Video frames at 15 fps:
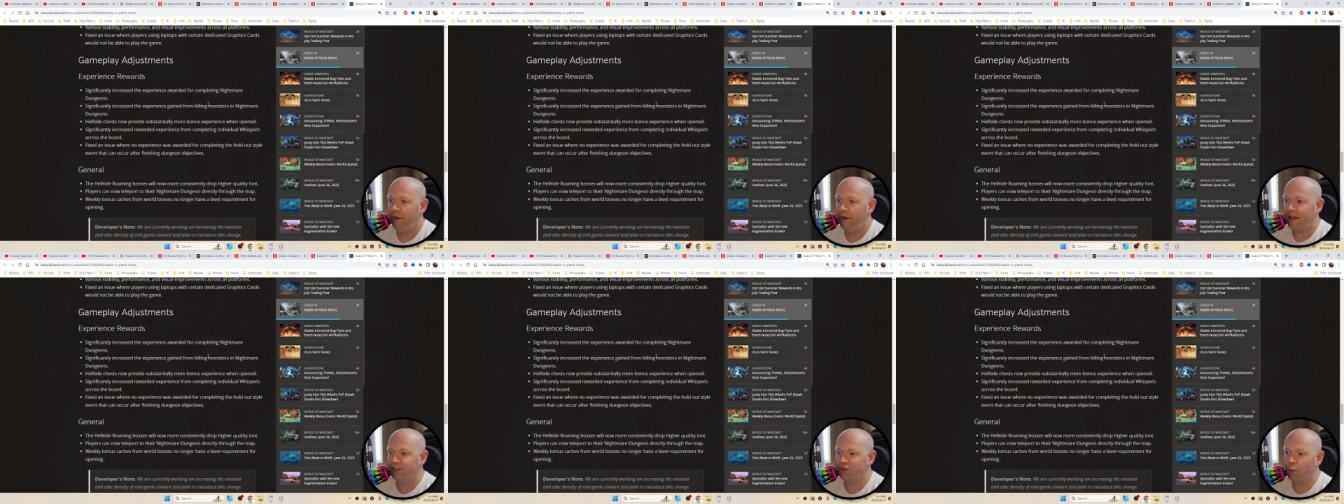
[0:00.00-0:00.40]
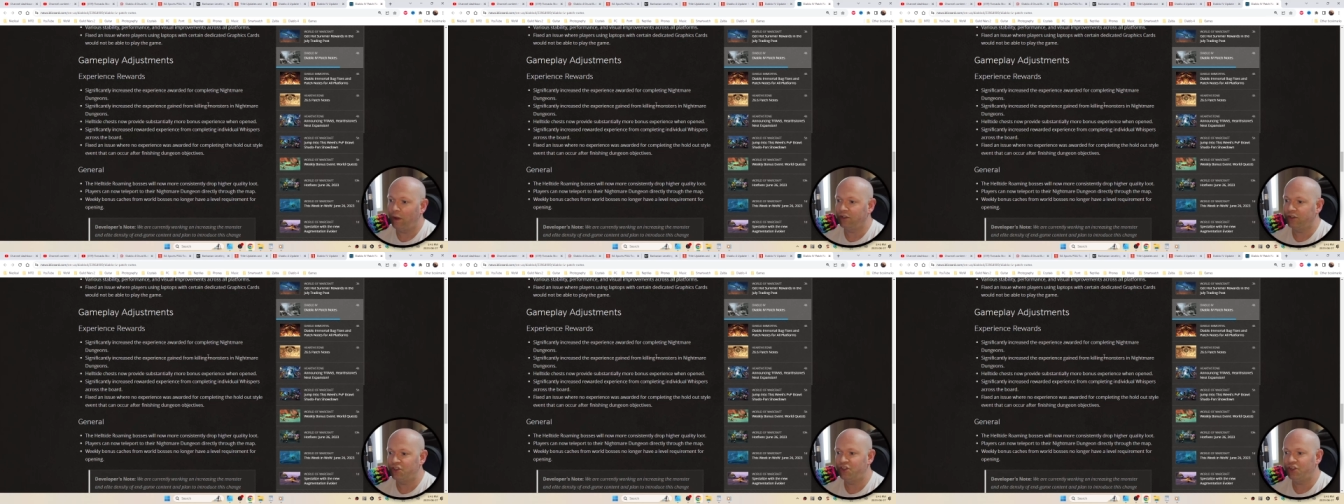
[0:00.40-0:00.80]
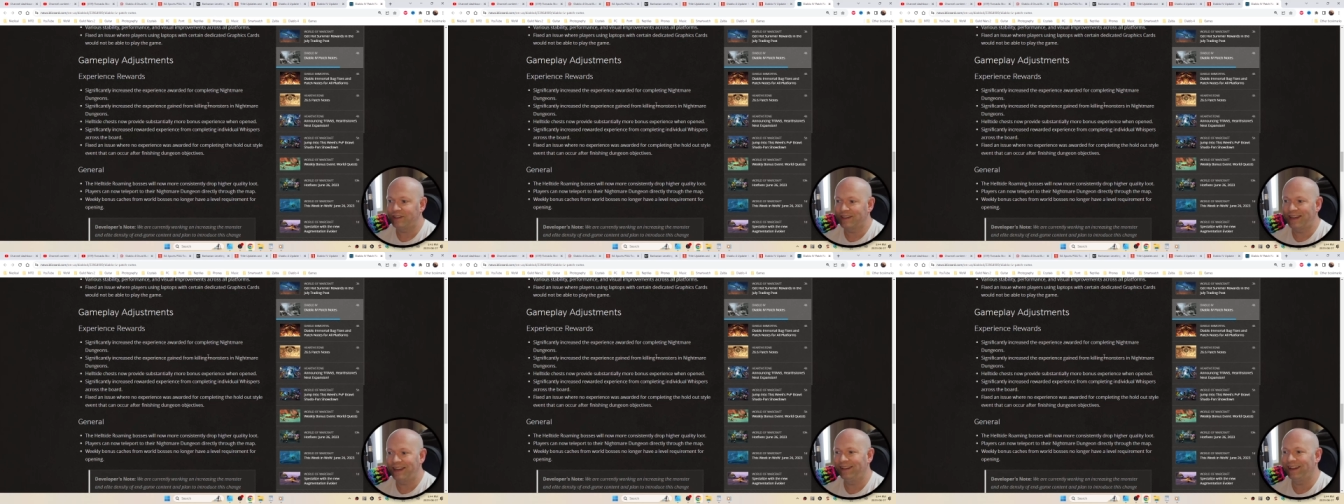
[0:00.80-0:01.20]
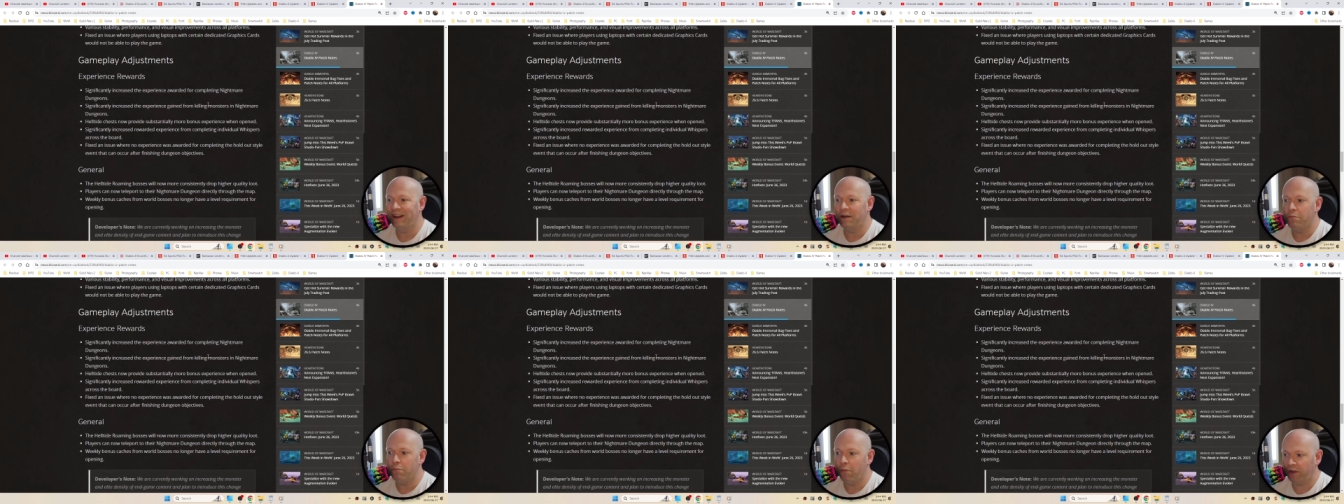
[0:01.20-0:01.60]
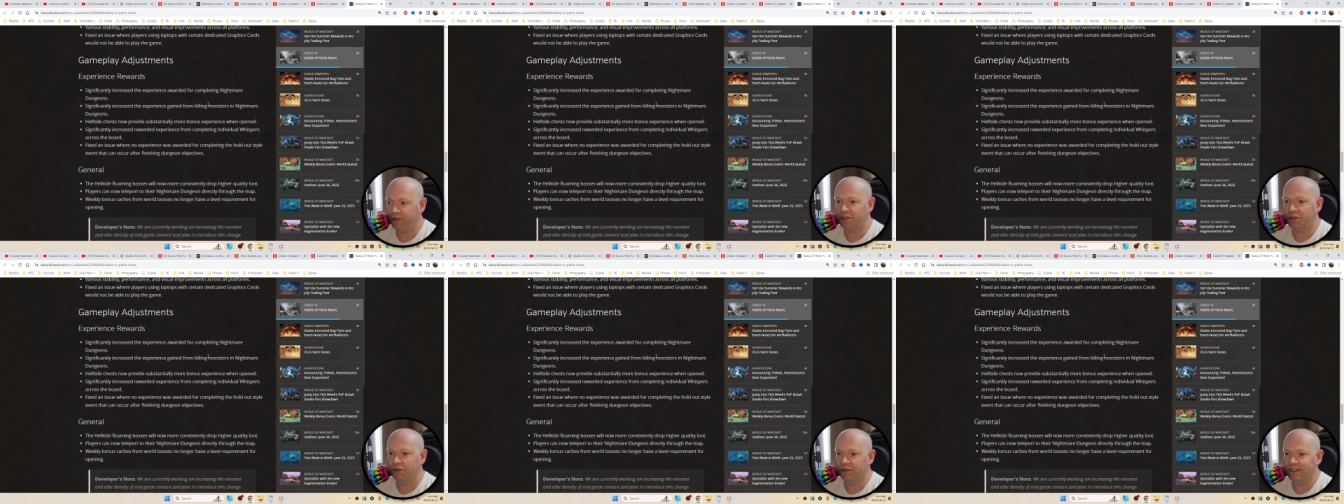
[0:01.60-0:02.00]
as well as just killing
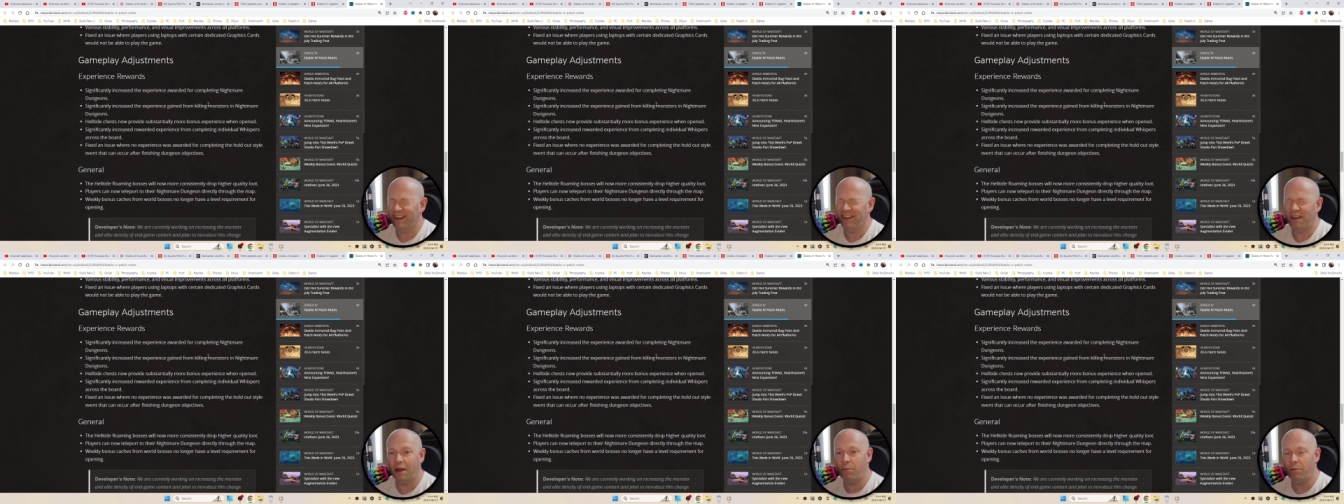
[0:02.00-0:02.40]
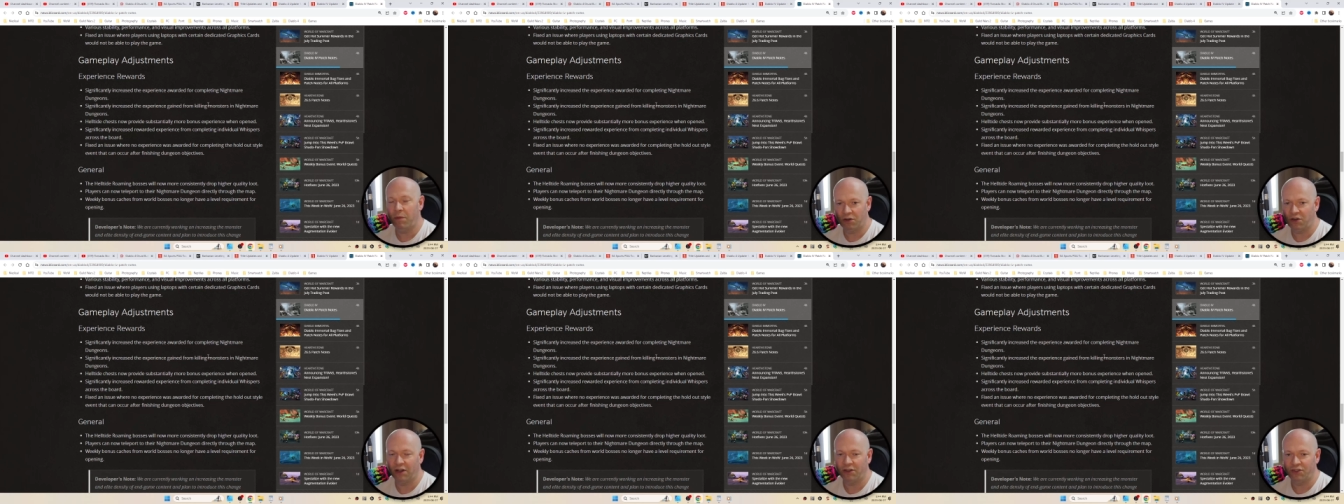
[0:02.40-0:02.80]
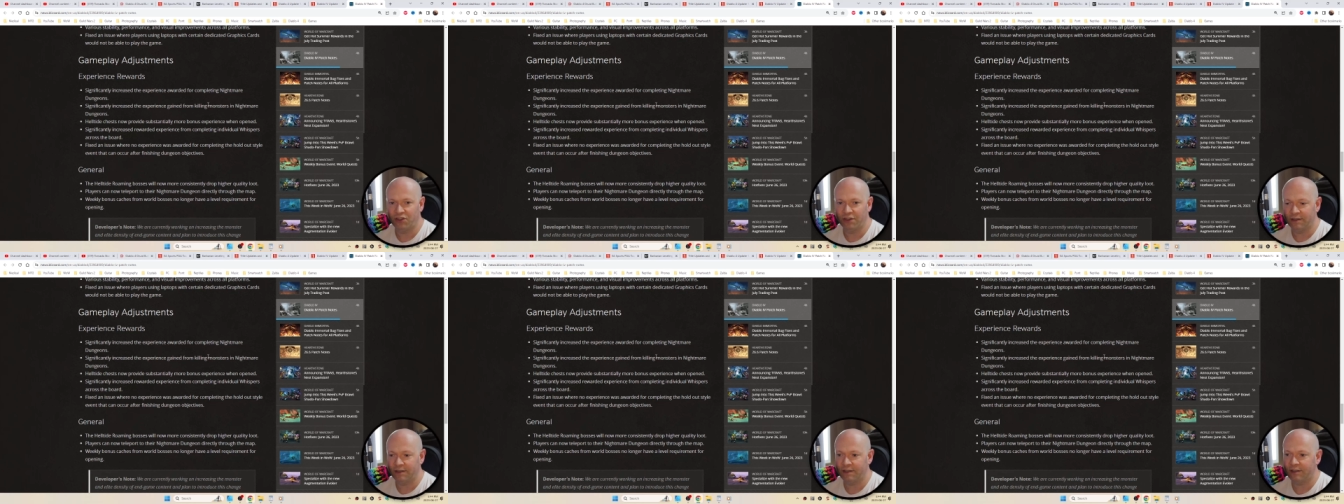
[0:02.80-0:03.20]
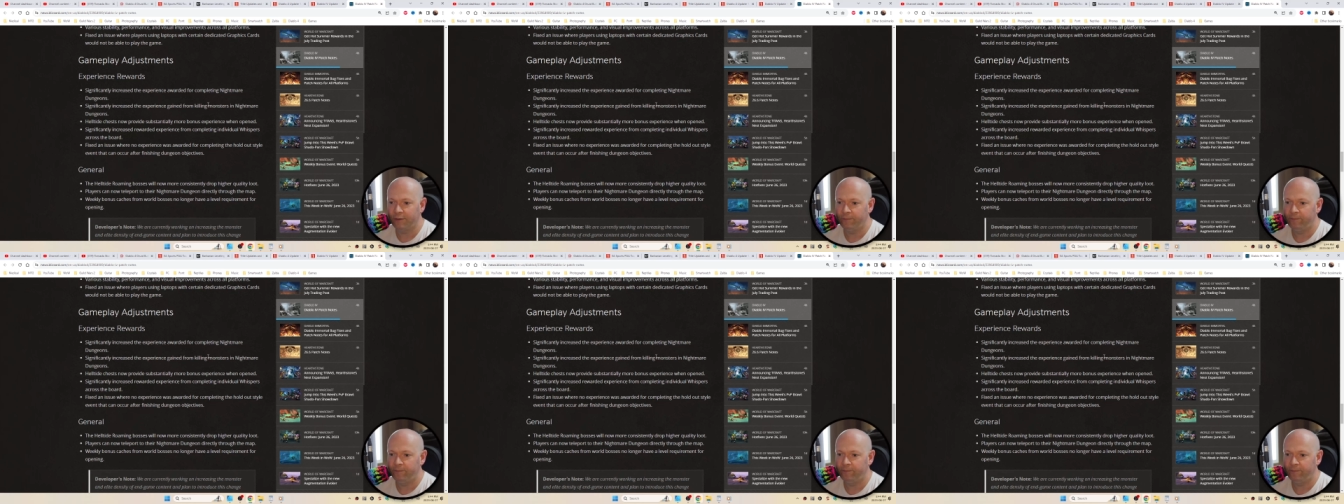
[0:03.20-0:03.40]
monsters in nightmare dungeons.